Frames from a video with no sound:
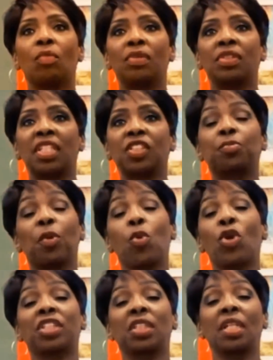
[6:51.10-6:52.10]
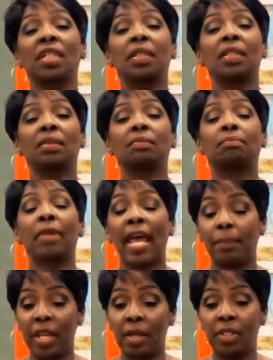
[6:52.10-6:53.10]
disproportionately
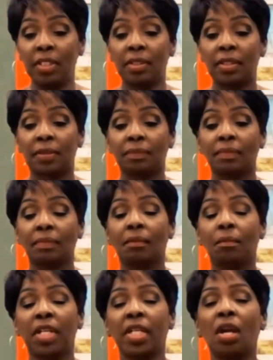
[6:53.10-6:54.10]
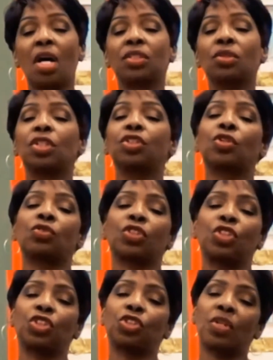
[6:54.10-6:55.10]
Black babies, but it also
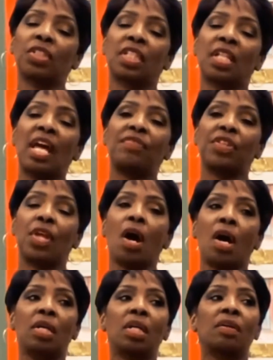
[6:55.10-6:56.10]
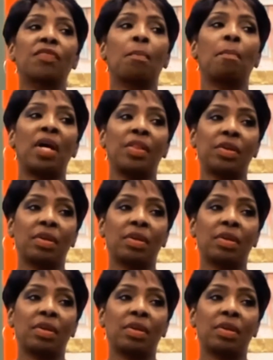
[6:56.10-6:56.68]
destroys the life and the heart of the mother.